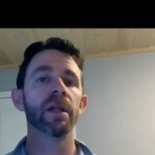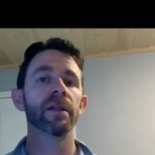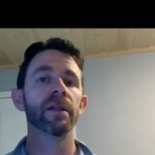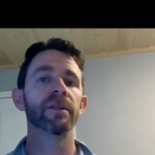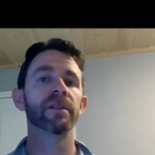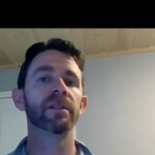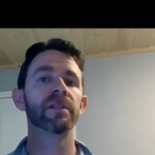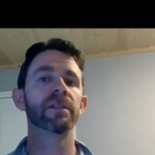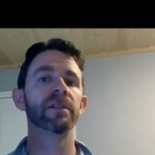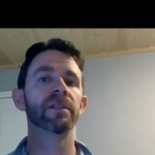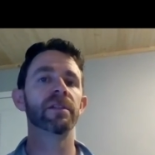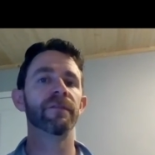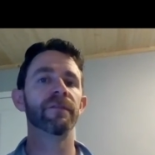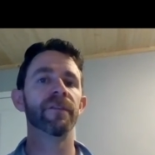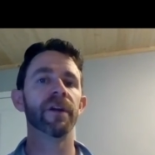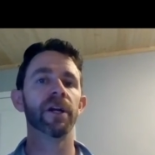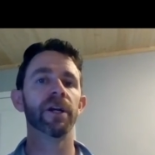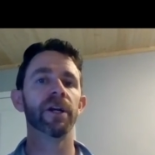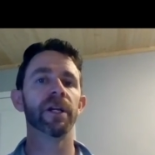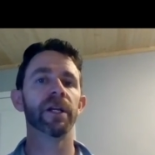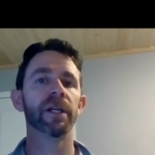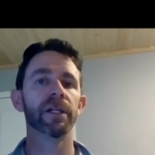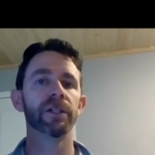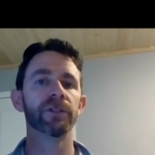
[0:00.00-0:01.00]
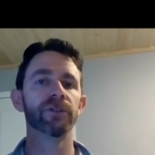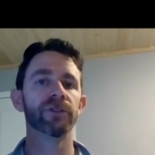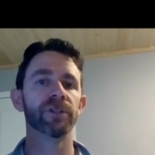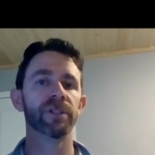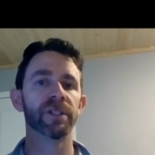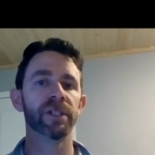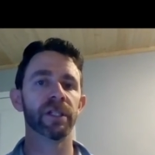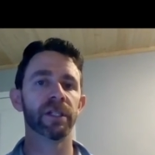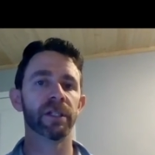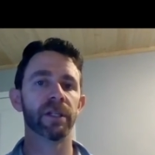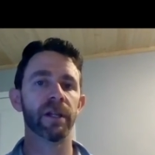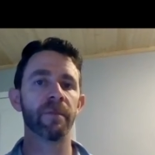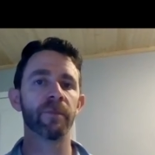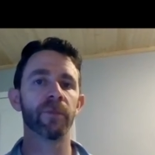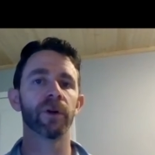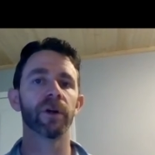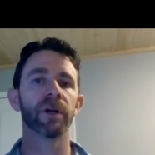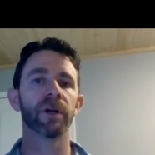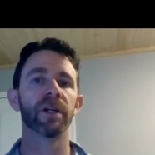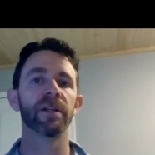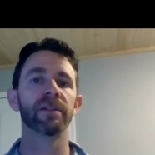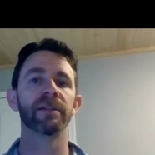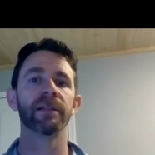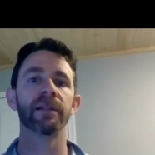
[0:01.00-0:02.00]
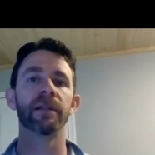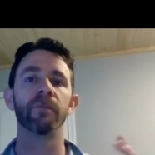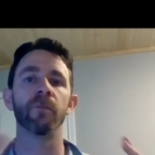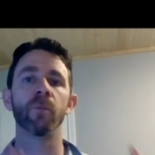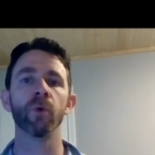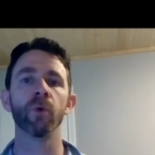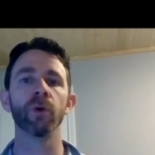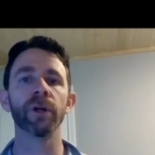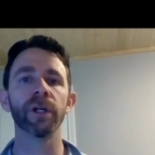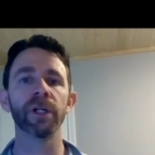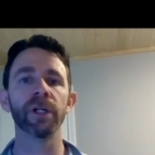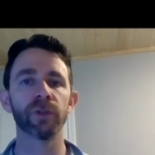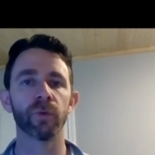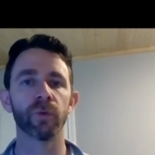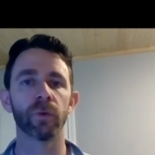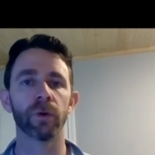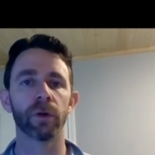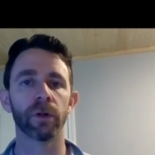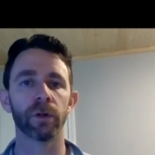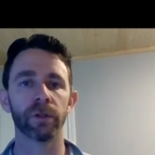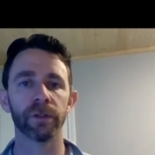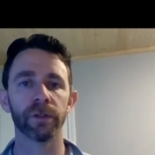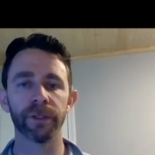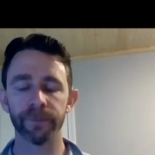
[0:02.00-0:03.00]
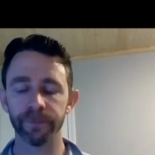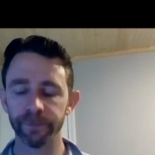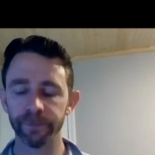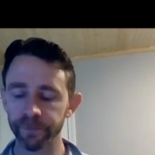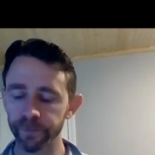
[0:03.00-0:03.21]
this is a very interesting number, because in the mortgage world,